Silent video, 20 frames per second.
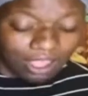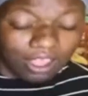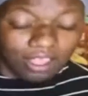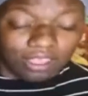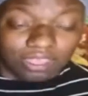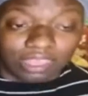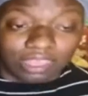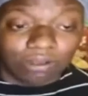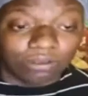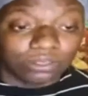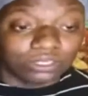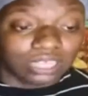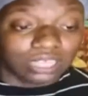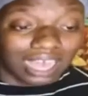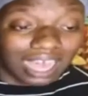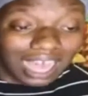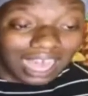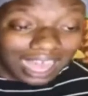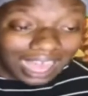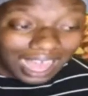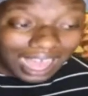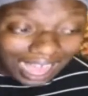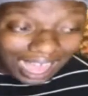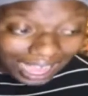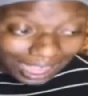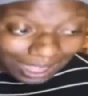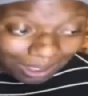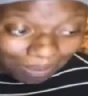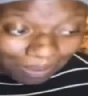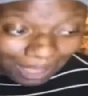there was a high
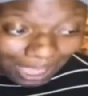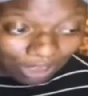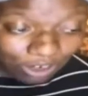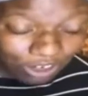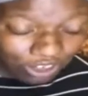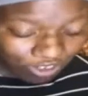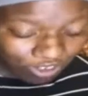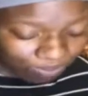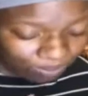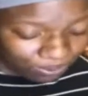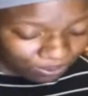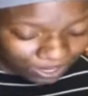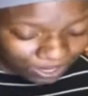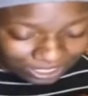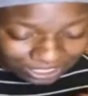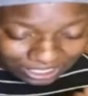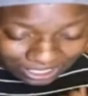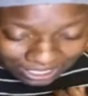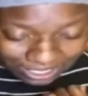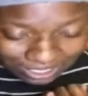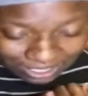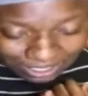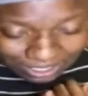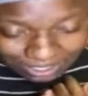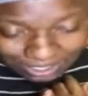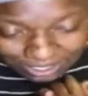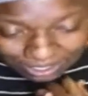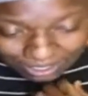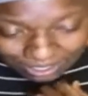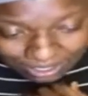amount of
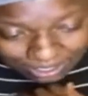prejudice,